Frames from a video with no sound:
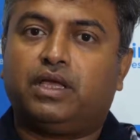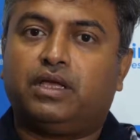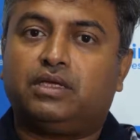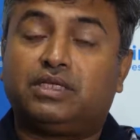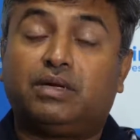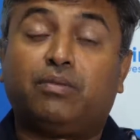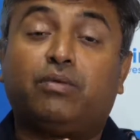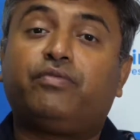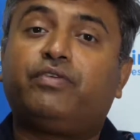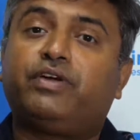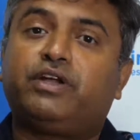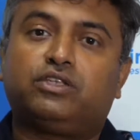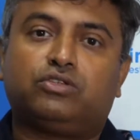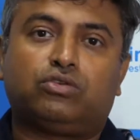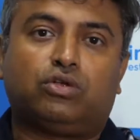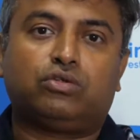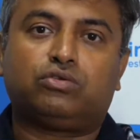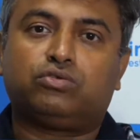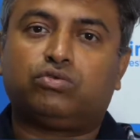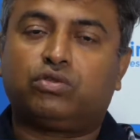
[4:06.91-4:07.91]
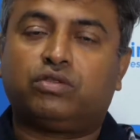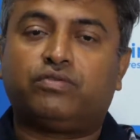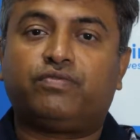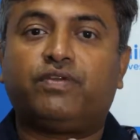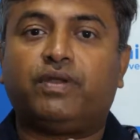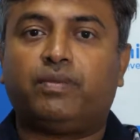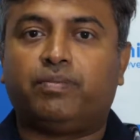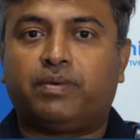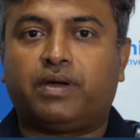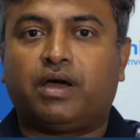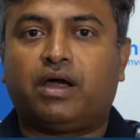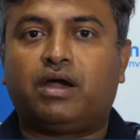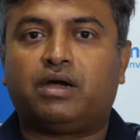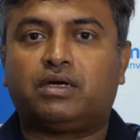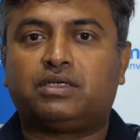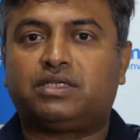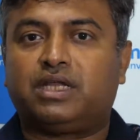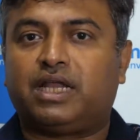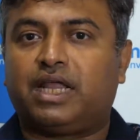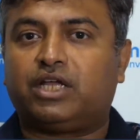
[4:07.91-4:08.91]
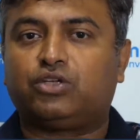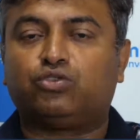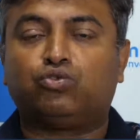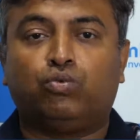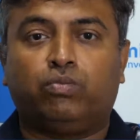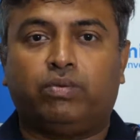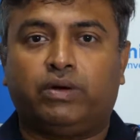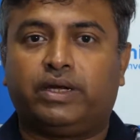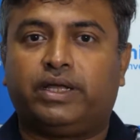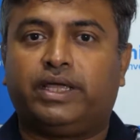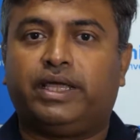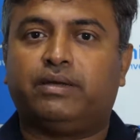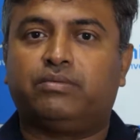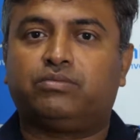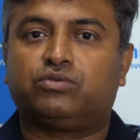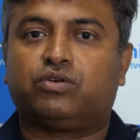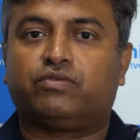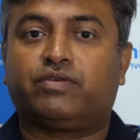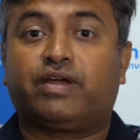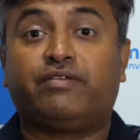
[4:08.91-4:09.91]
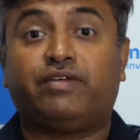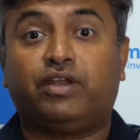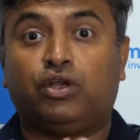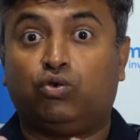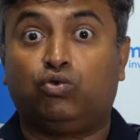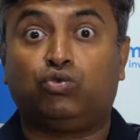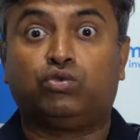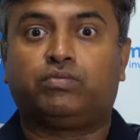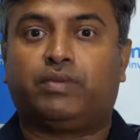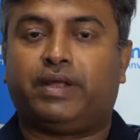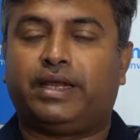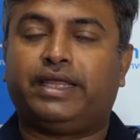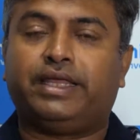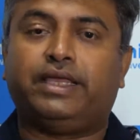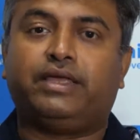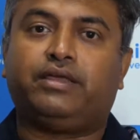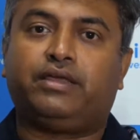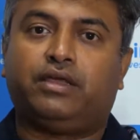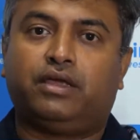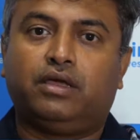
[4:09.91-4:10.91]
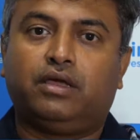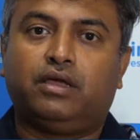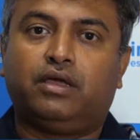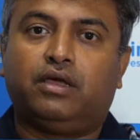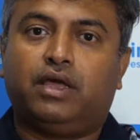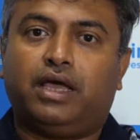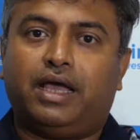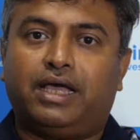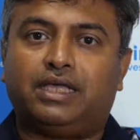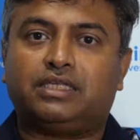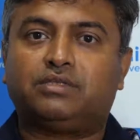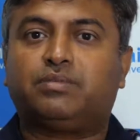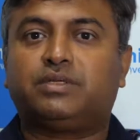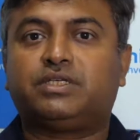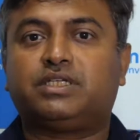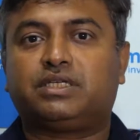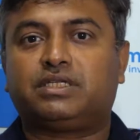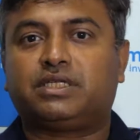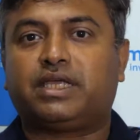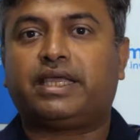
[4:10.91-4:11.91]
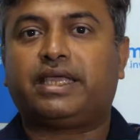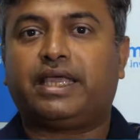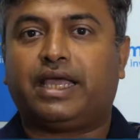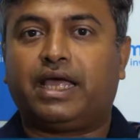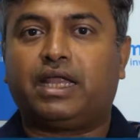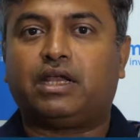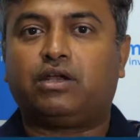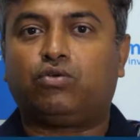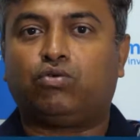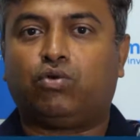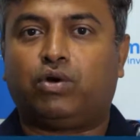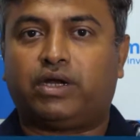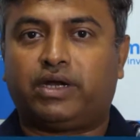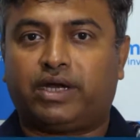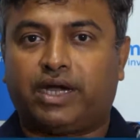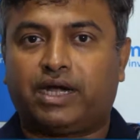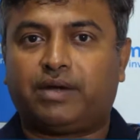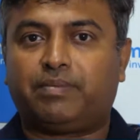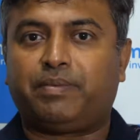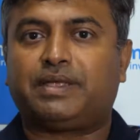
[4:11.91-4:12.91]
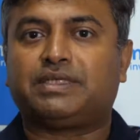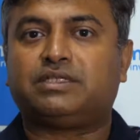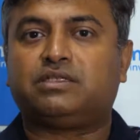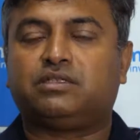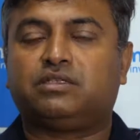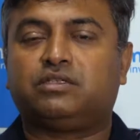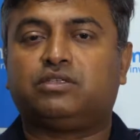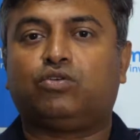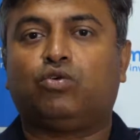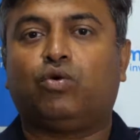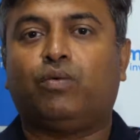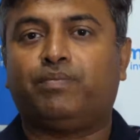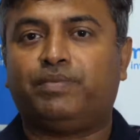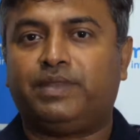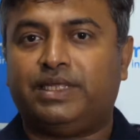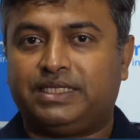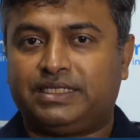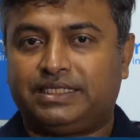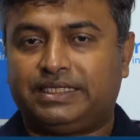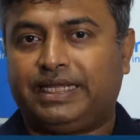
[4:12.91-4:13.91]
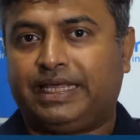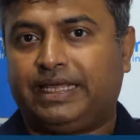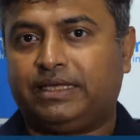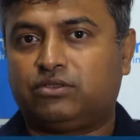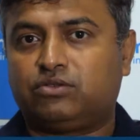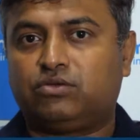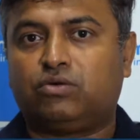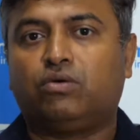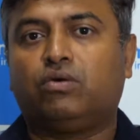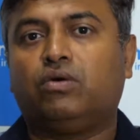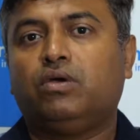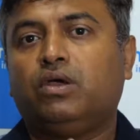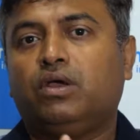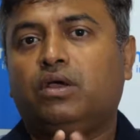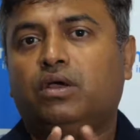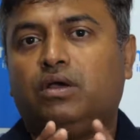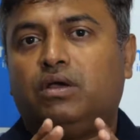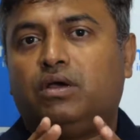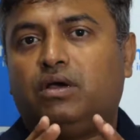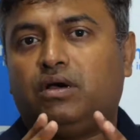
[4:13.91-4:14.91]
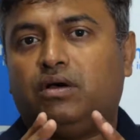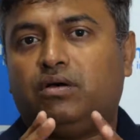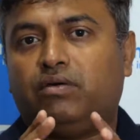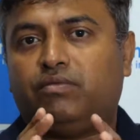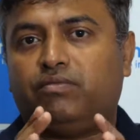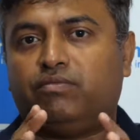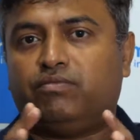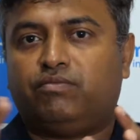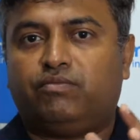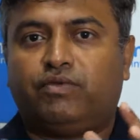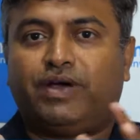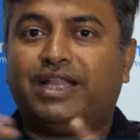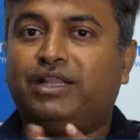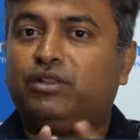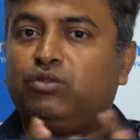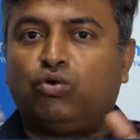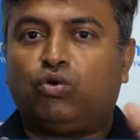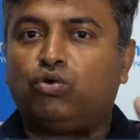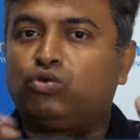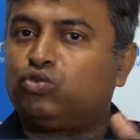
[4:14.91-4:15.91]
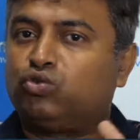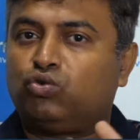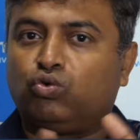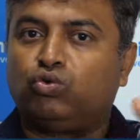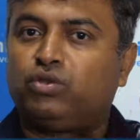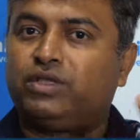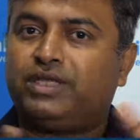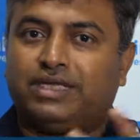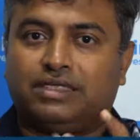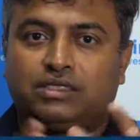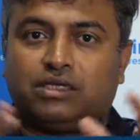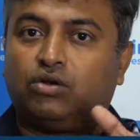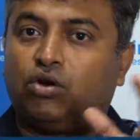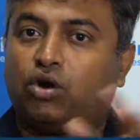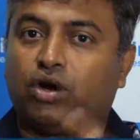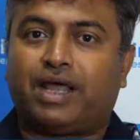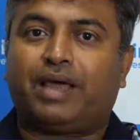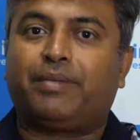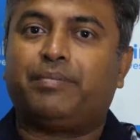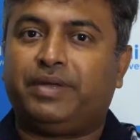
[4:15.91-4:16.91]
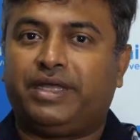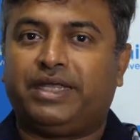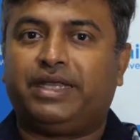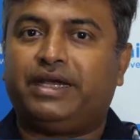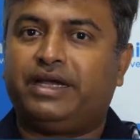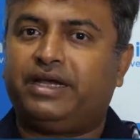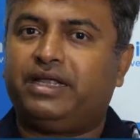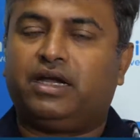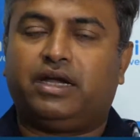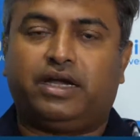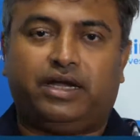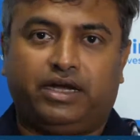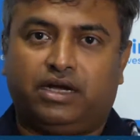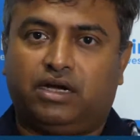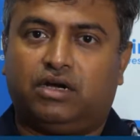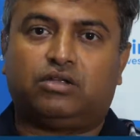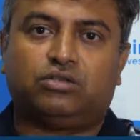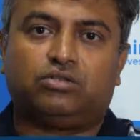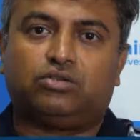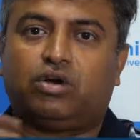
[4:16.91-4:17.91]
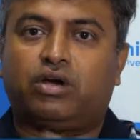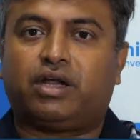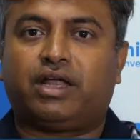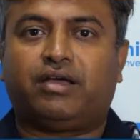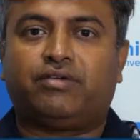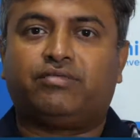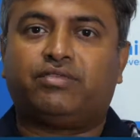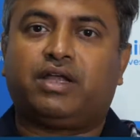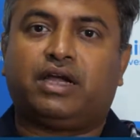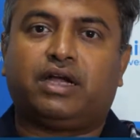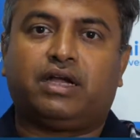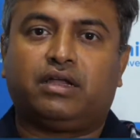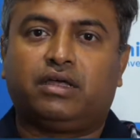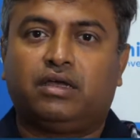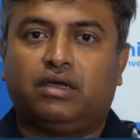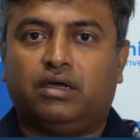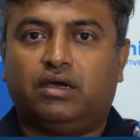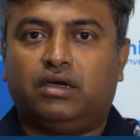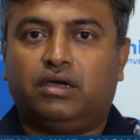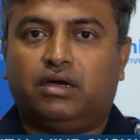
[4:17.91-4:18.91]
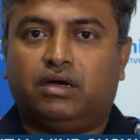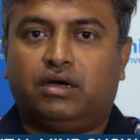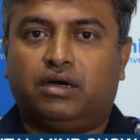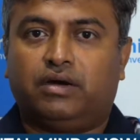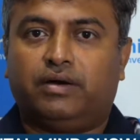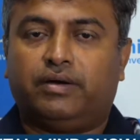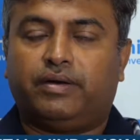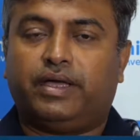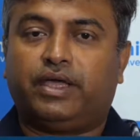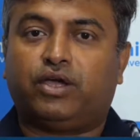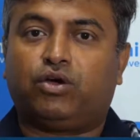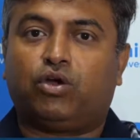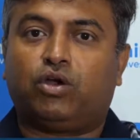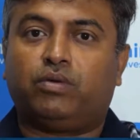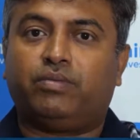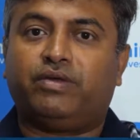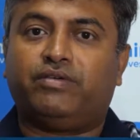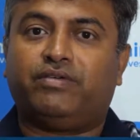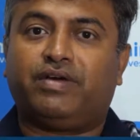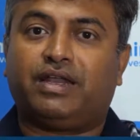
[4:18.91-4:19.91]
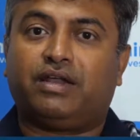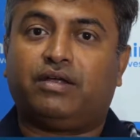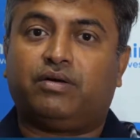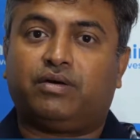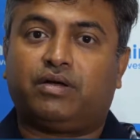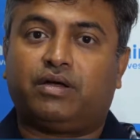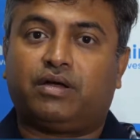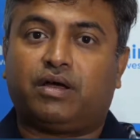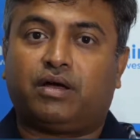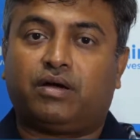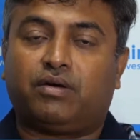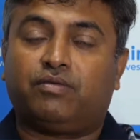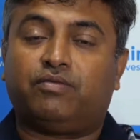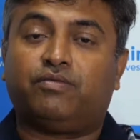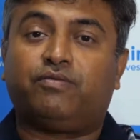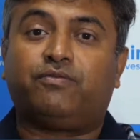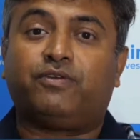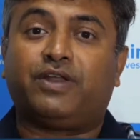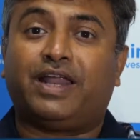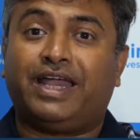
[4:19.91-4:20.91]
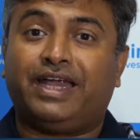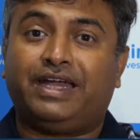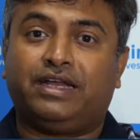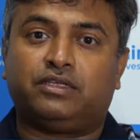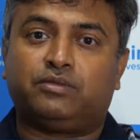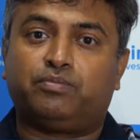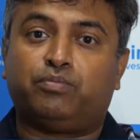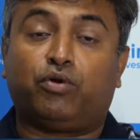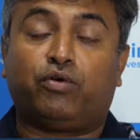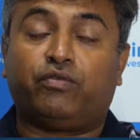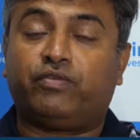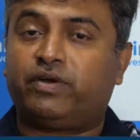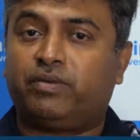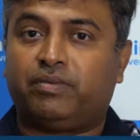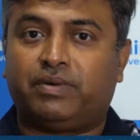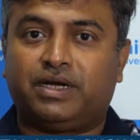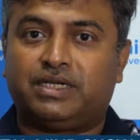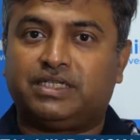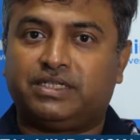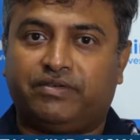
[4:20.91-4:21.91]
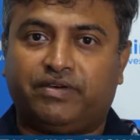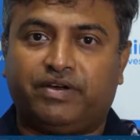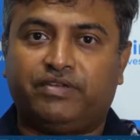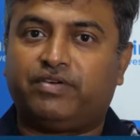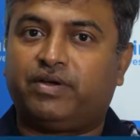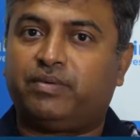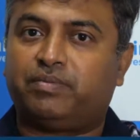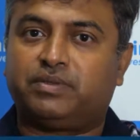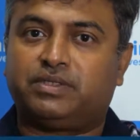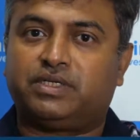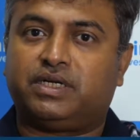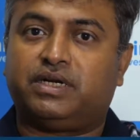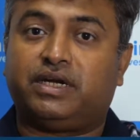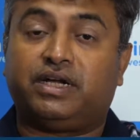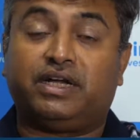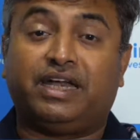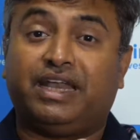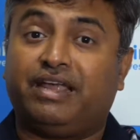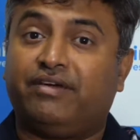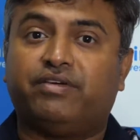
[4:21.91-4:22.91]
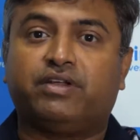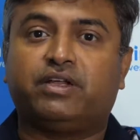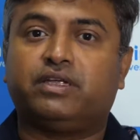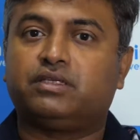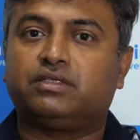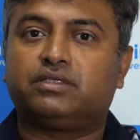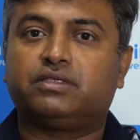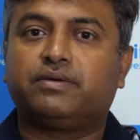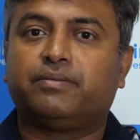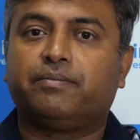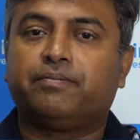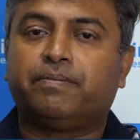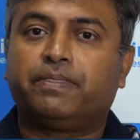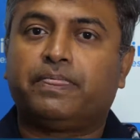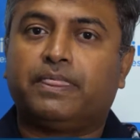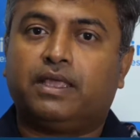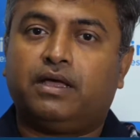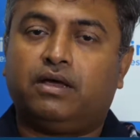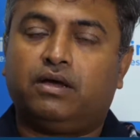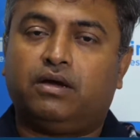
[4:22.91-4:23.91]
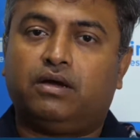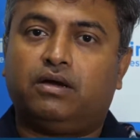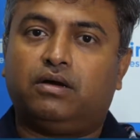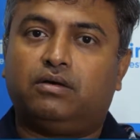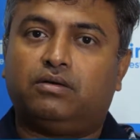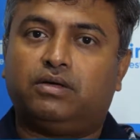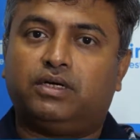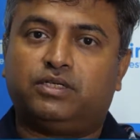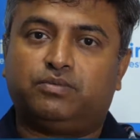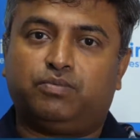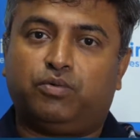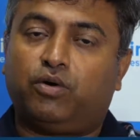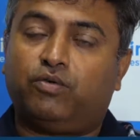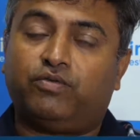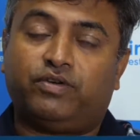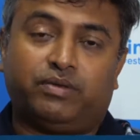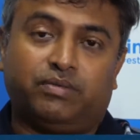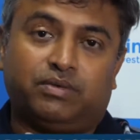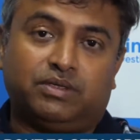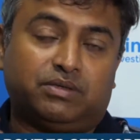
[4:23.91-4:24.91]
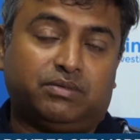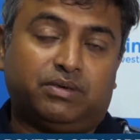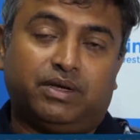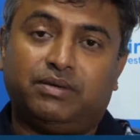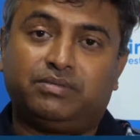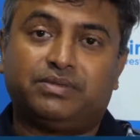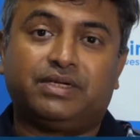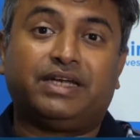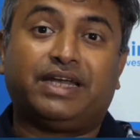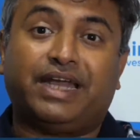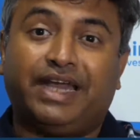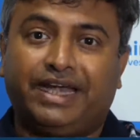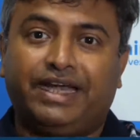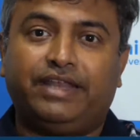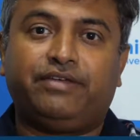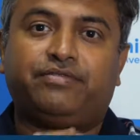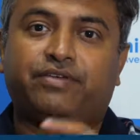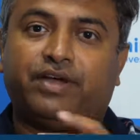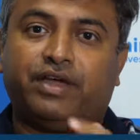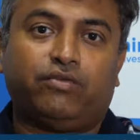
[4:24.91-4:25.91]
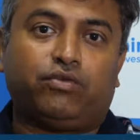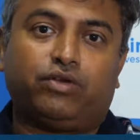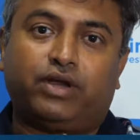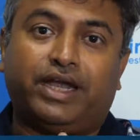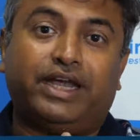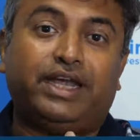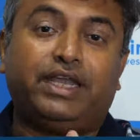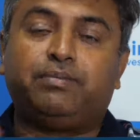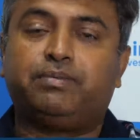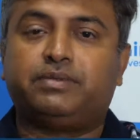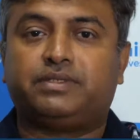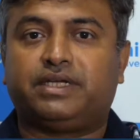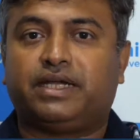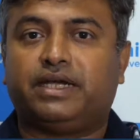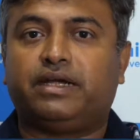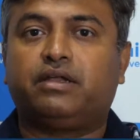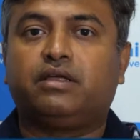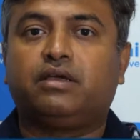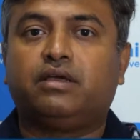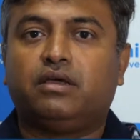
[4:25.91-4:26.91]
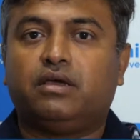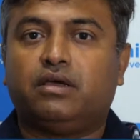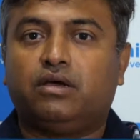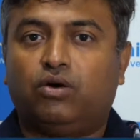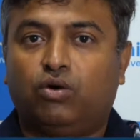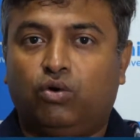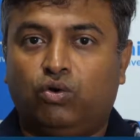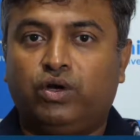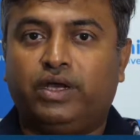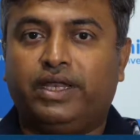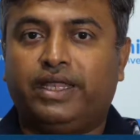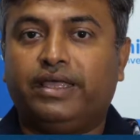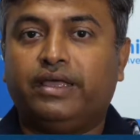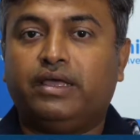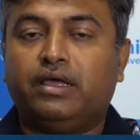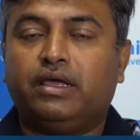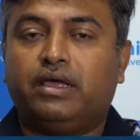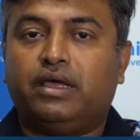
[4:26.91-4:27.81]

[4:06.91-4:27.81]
Some of it is also the Flipkart / Uber games of I will lose money as much as I can to attract passengers and hope they stay. So while those two things are not happening in India, India does not have that economy where a flight is profitable at 75%, it never is. It's profitable sometimes at 95 or 90% only.